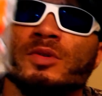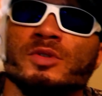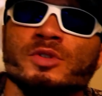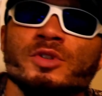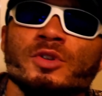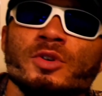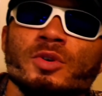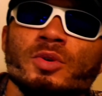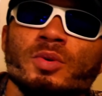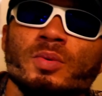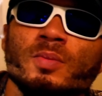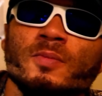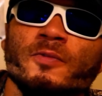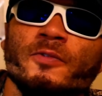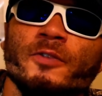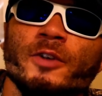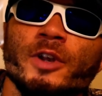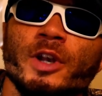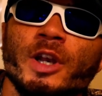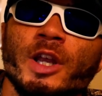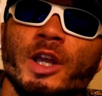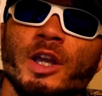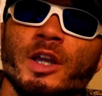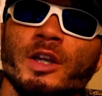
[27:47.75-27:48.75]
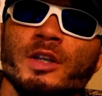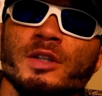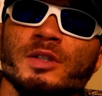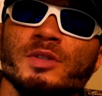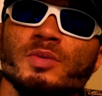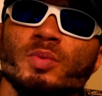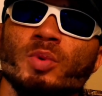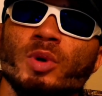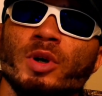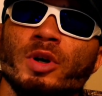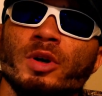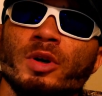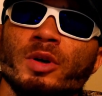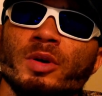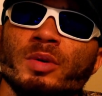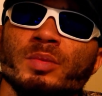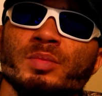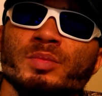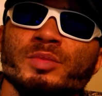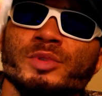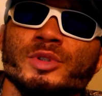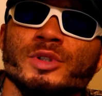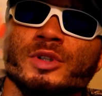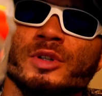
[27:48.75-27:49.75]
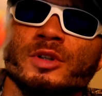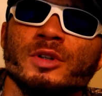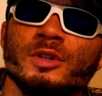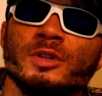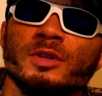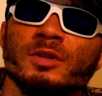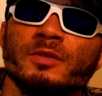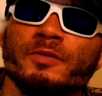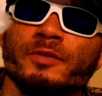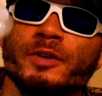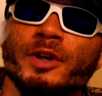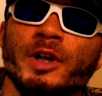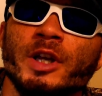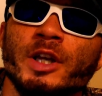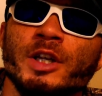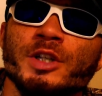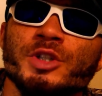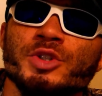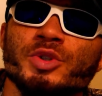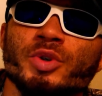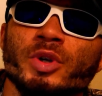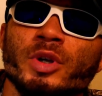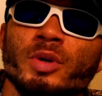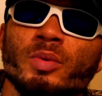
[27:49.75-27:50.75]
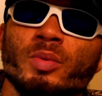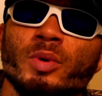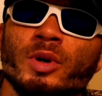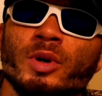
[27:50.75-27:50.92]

Zoom finesse worms, finesse trick